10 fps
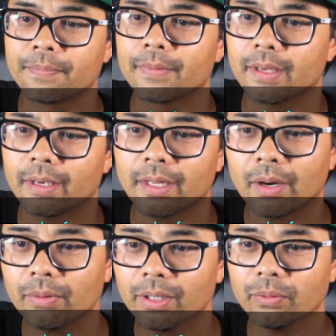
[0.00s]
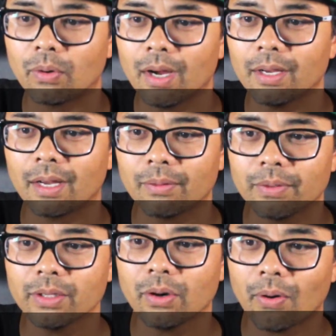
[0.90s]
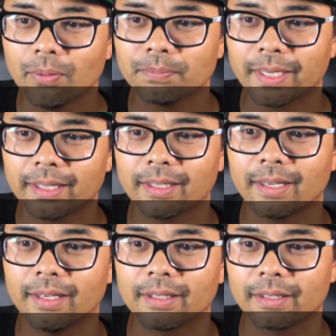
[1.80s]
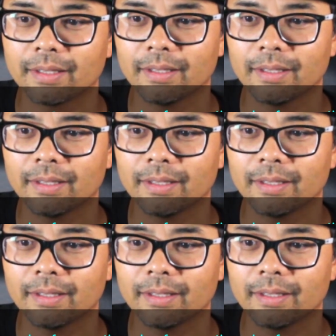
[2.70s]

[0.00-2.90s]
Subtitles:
Yeah, and I really hope that, like,